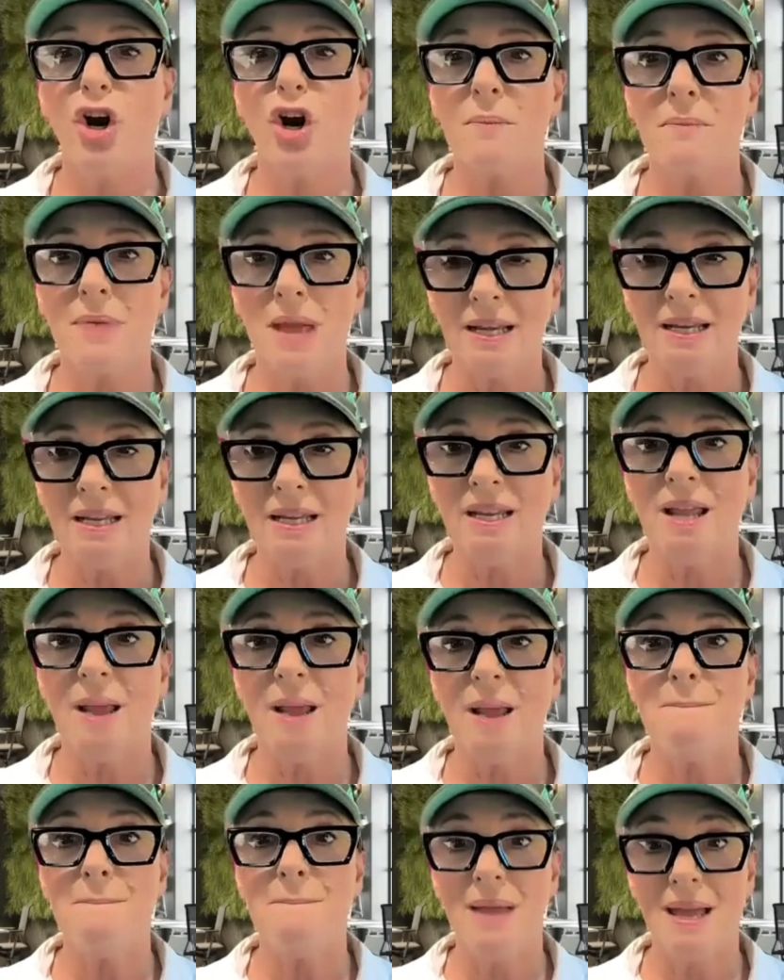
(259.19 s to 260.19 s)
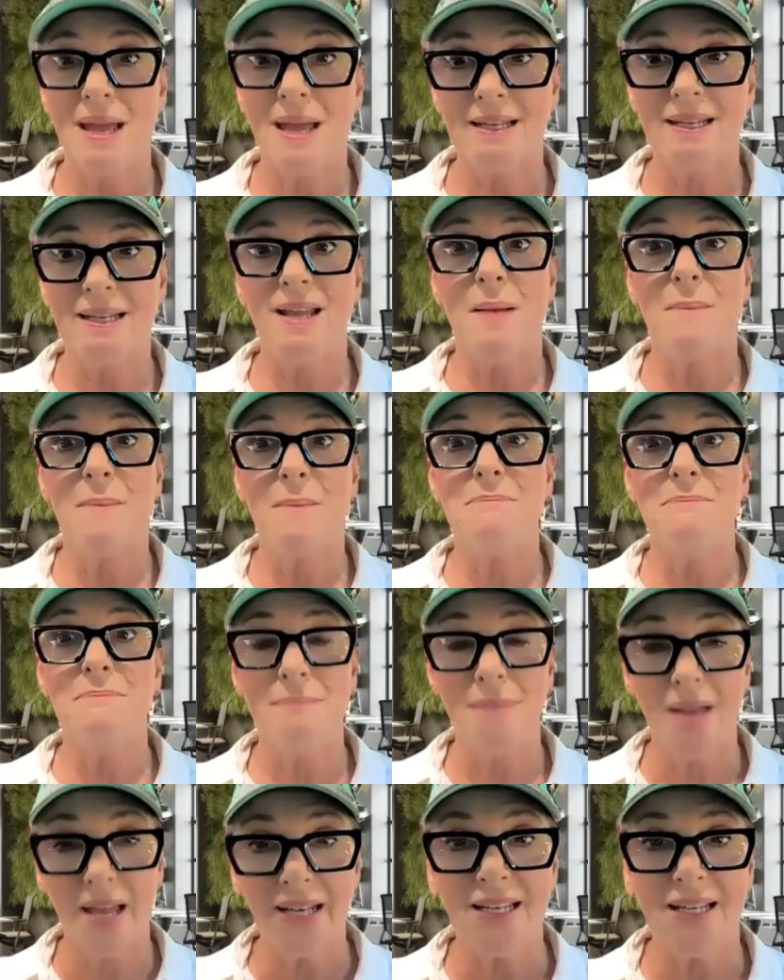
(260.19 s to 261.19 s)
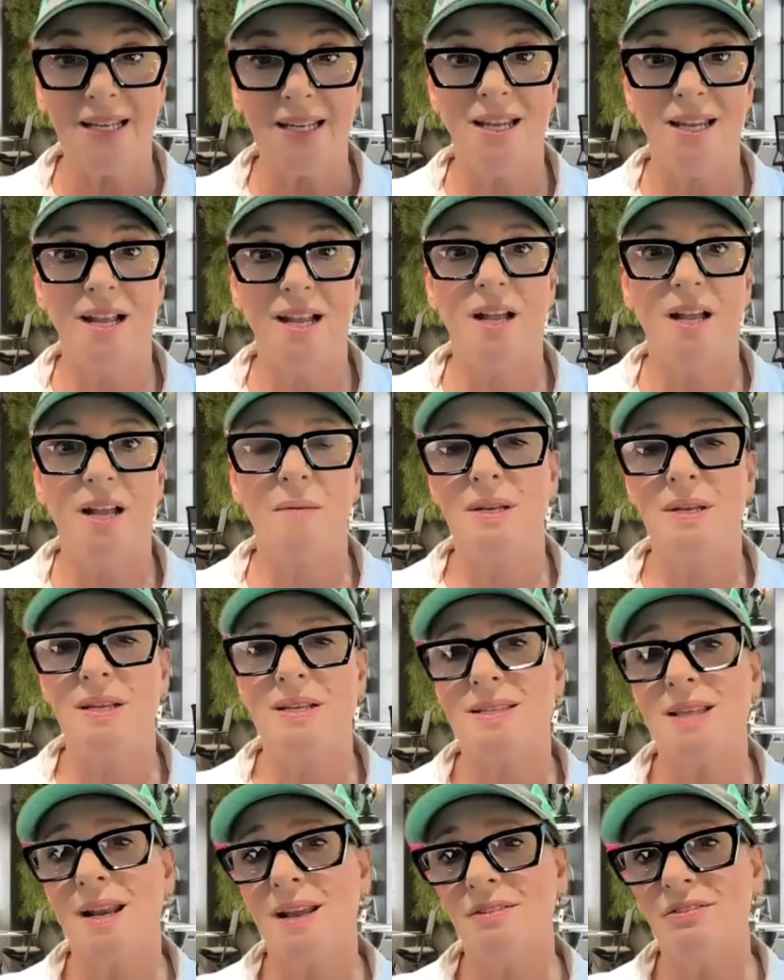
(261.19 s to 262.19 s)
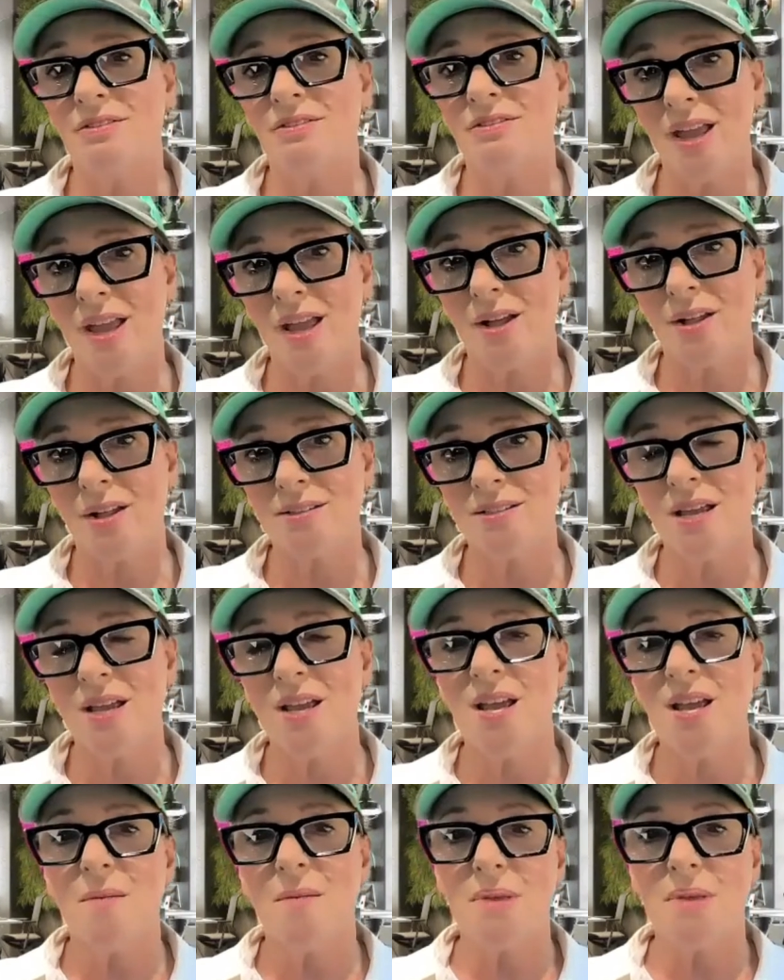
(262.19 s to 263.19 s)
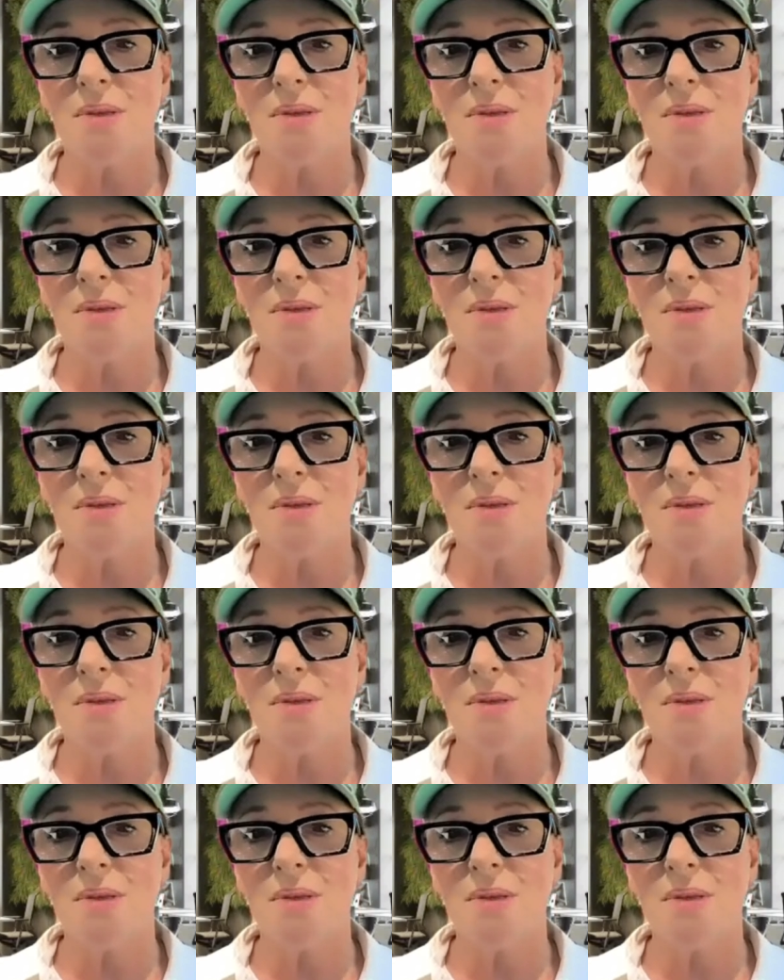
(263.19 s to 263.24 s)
There are many, many, many companies that have failed